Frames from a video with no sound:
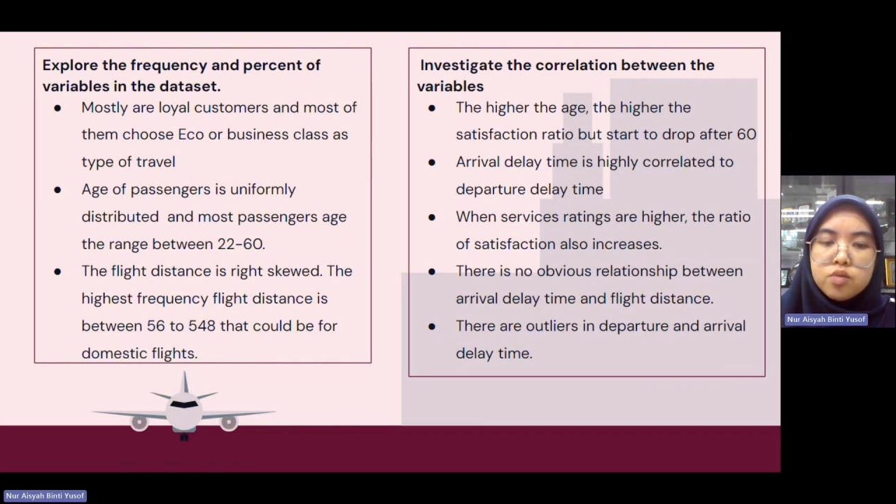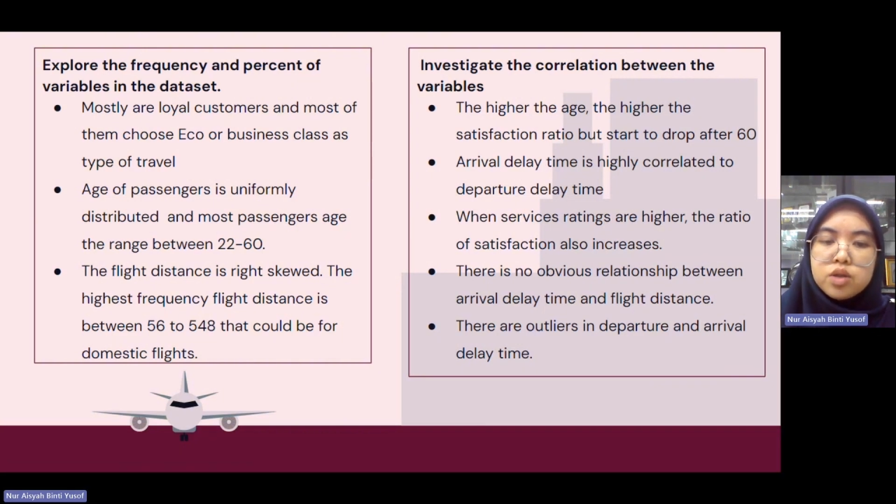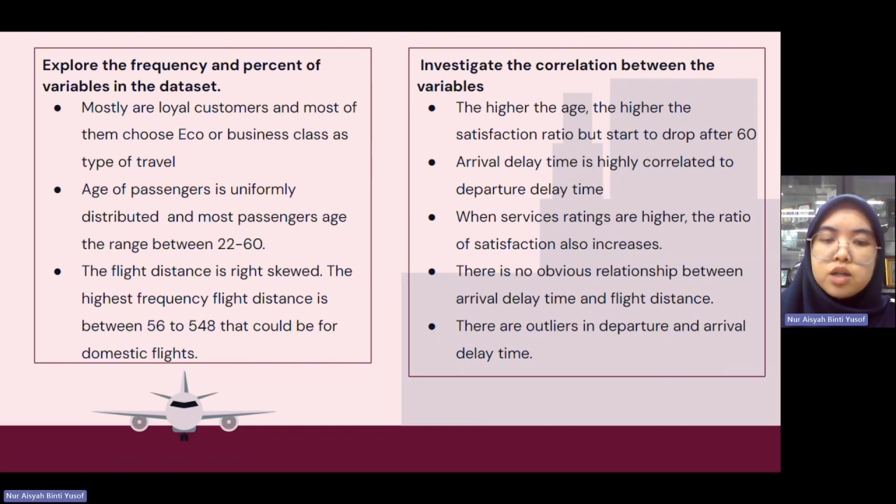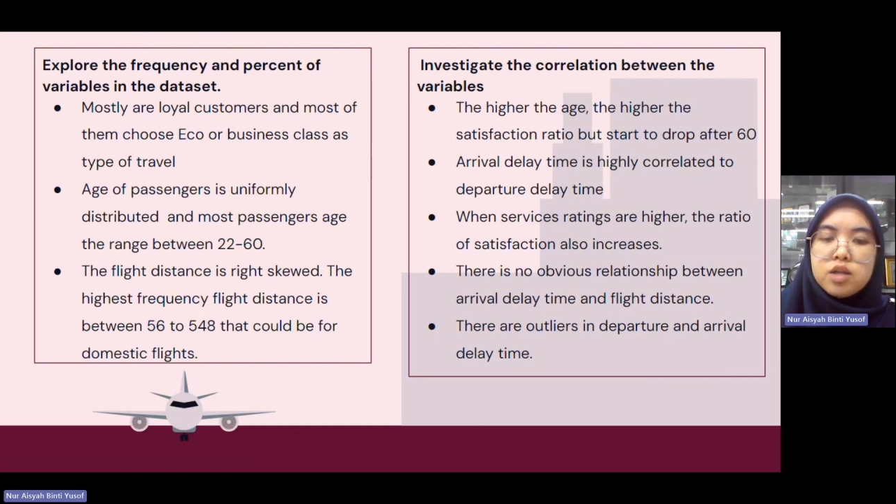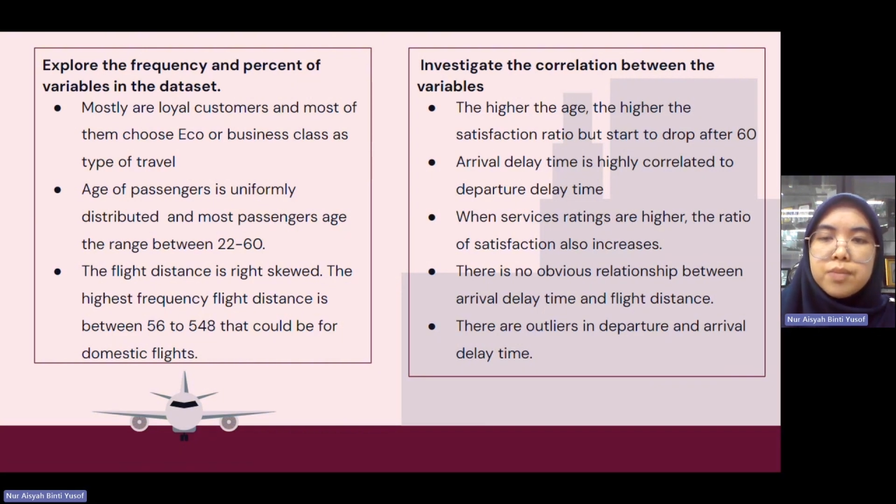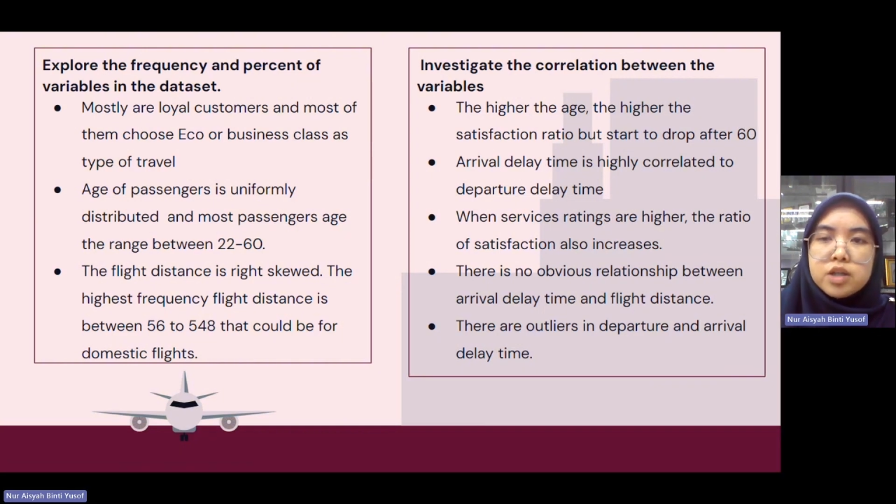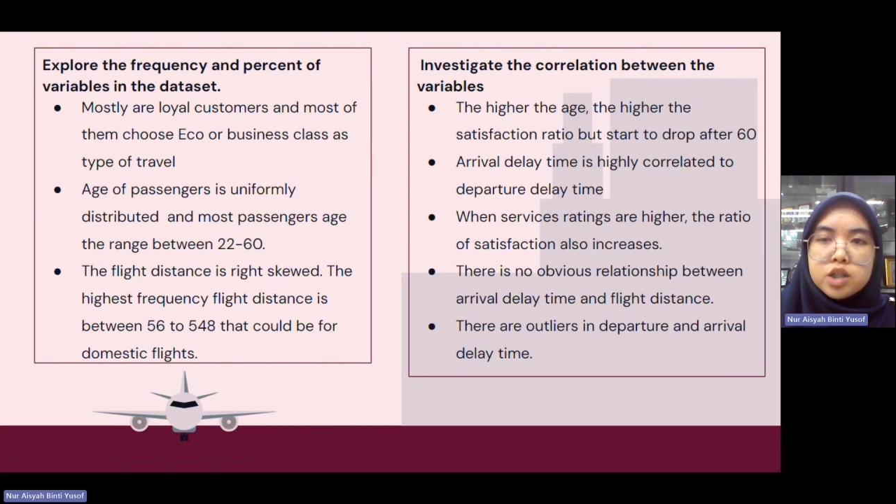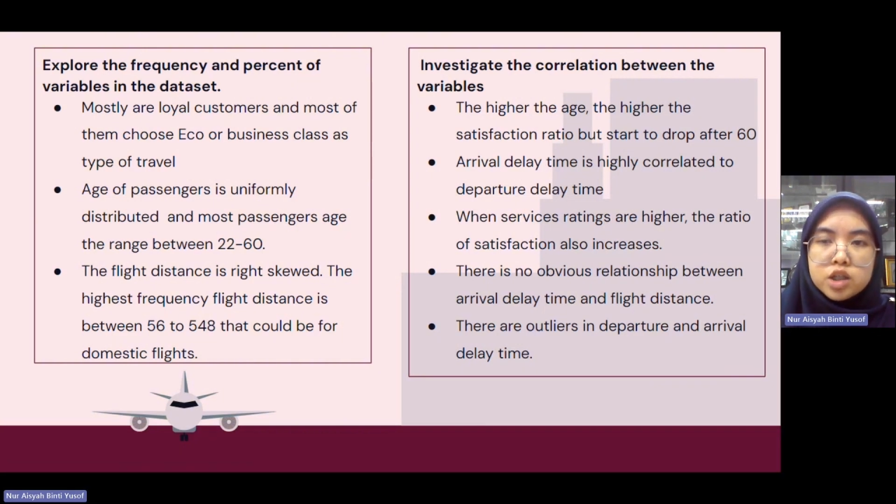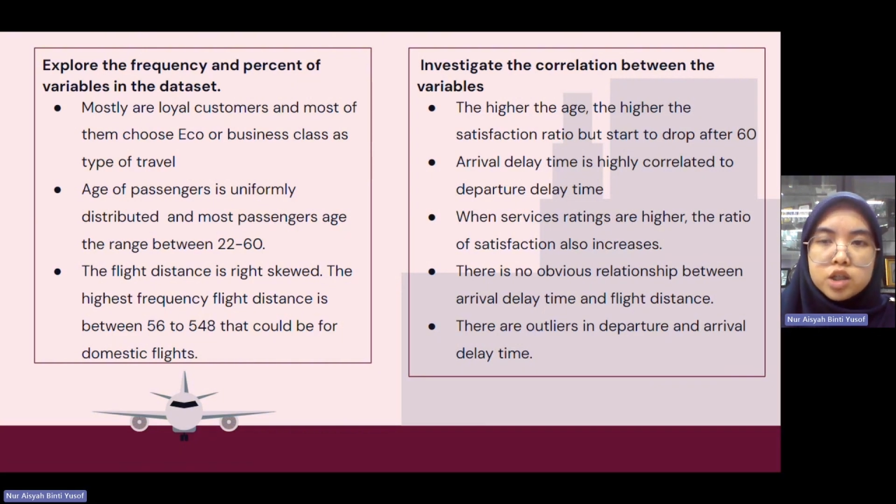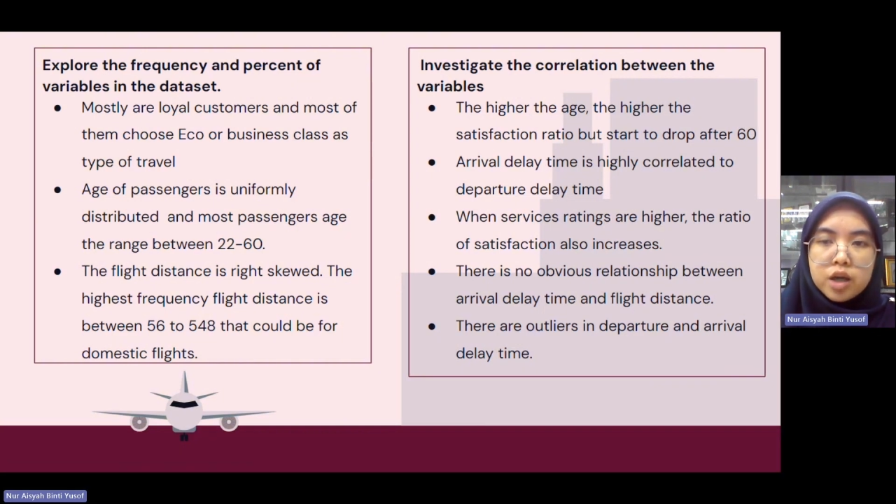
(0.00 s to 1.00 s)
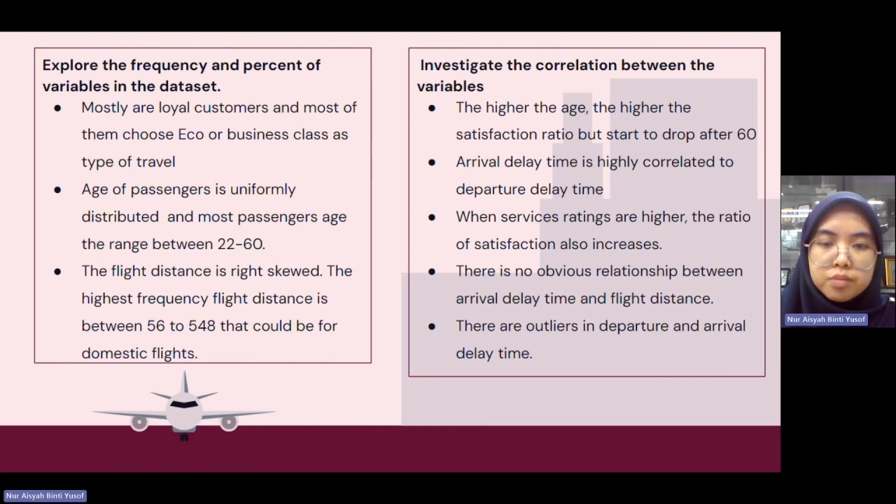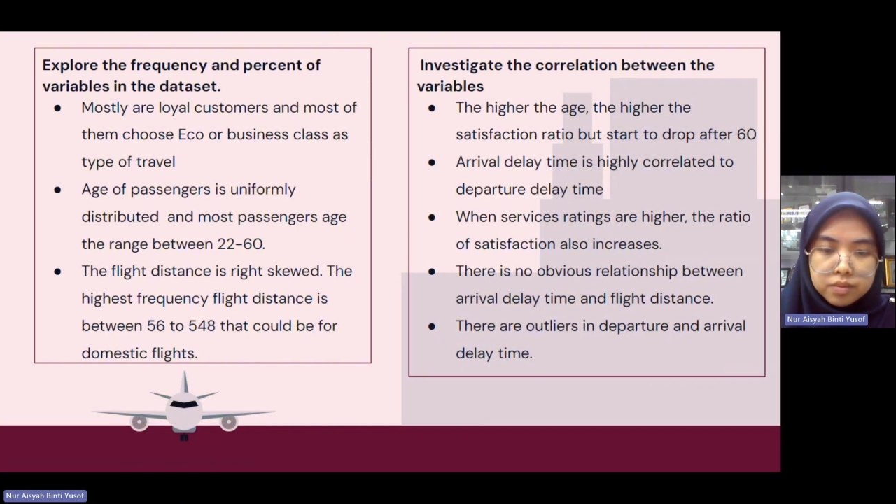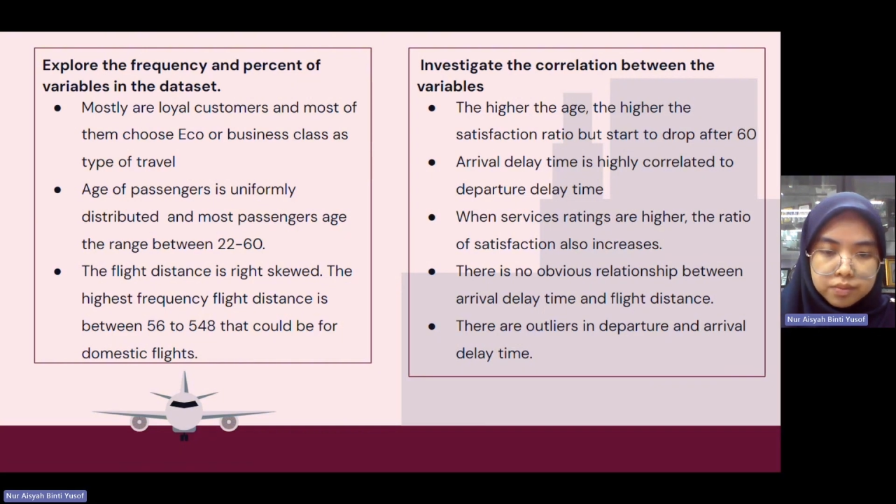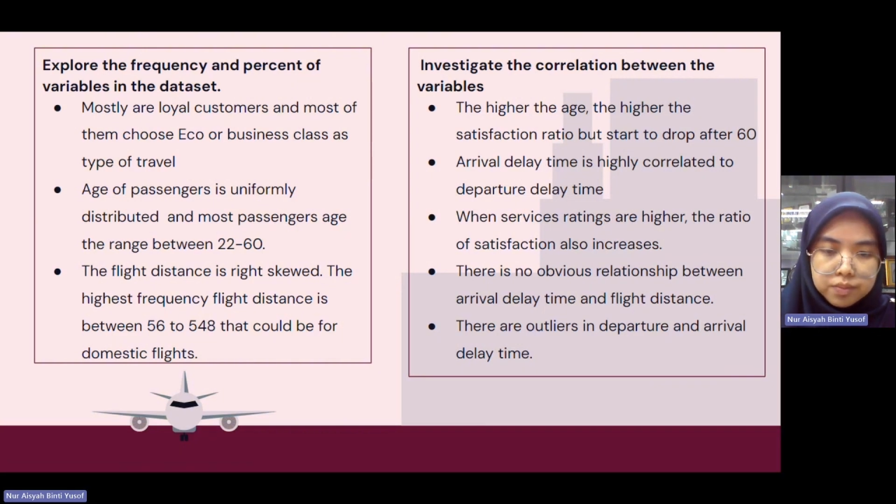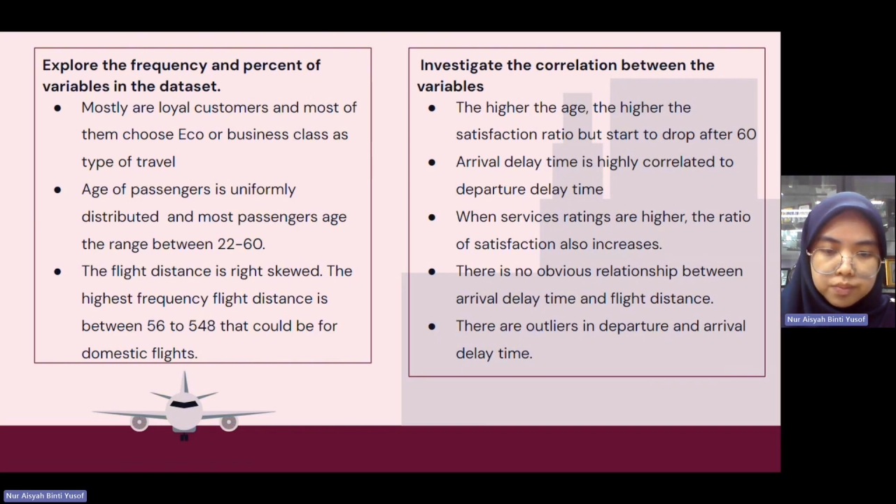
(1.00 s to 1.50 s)
the
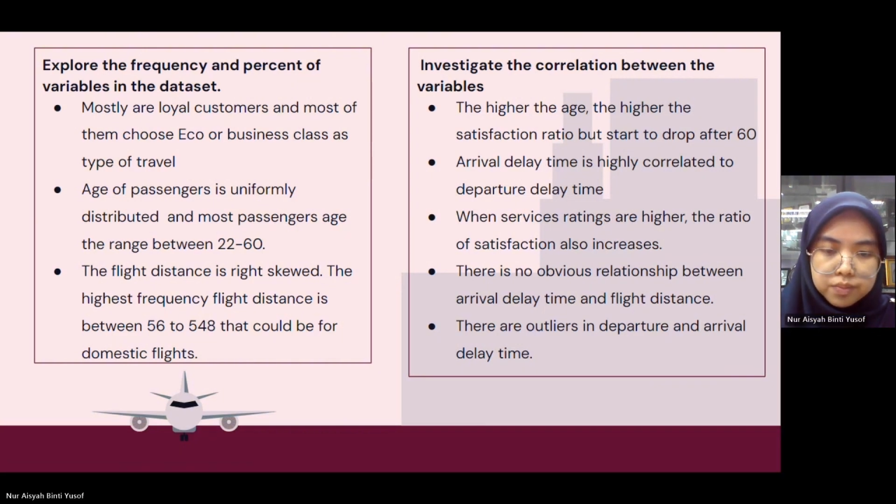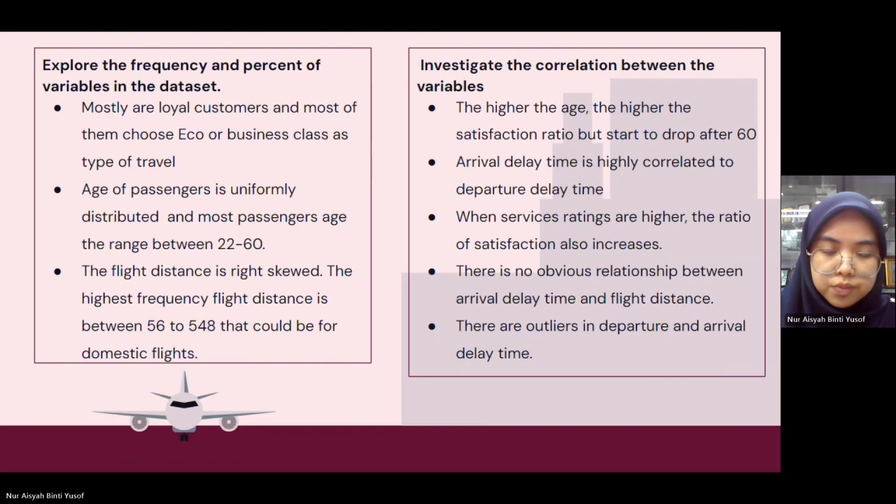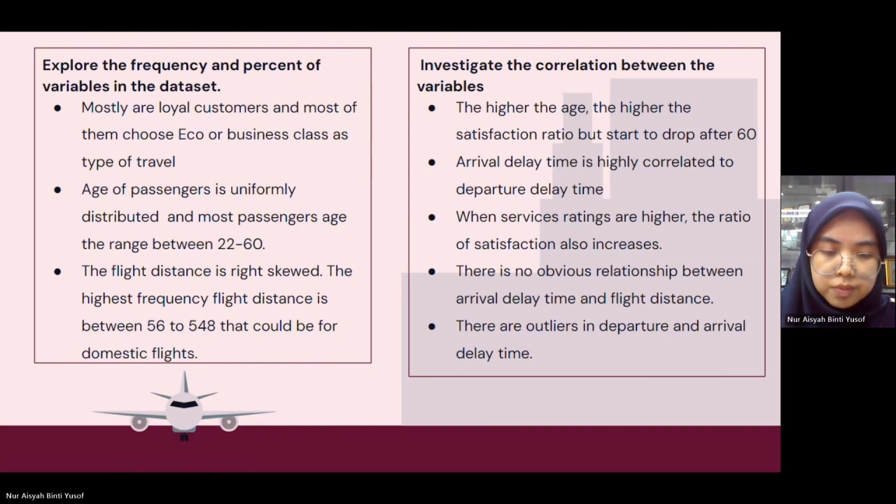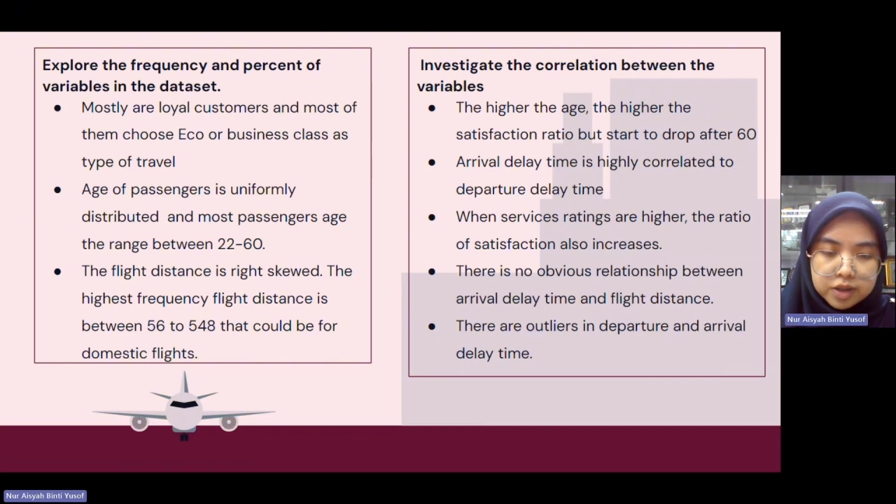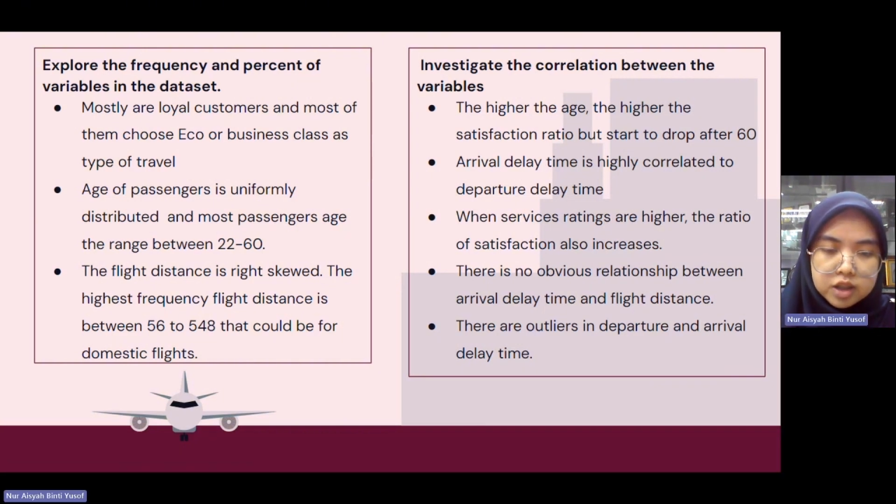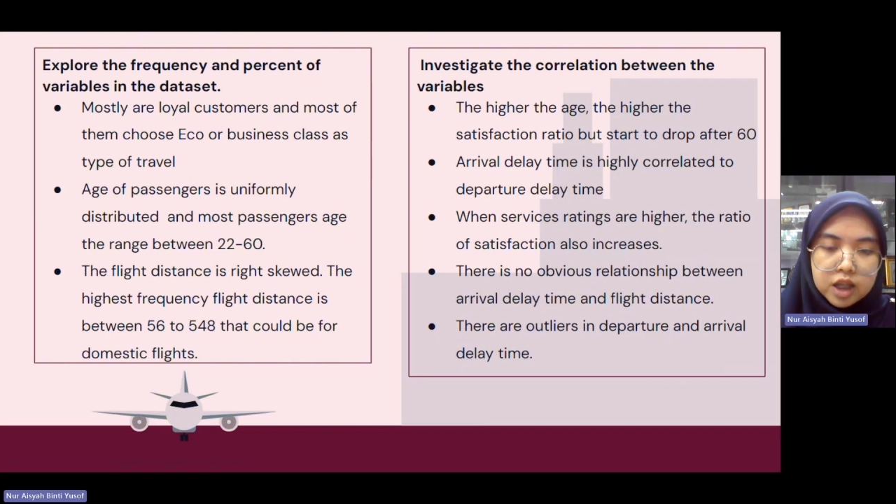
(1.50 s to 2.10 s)
departure